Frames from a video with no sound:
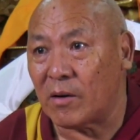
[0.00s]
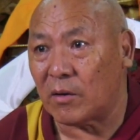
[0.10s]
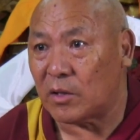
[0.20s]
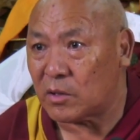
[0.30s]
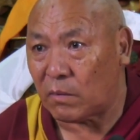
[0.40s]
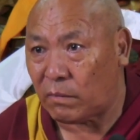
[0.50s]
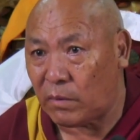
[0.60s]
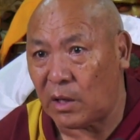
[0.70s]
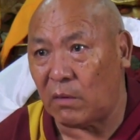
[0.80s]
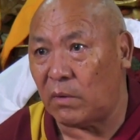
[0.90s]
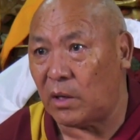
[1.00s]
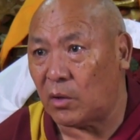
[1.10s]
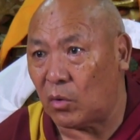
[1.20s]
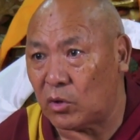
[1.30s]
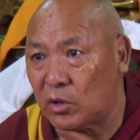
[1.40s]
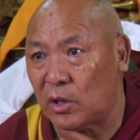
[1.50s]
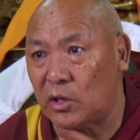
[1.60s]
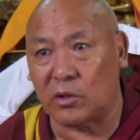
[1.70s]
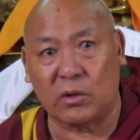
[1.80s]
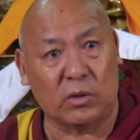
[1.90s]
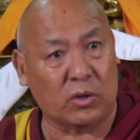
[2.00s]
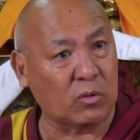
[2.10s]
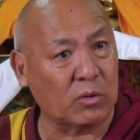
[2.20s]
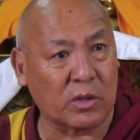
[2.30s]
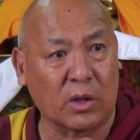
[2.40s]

These are very, very crucial issues,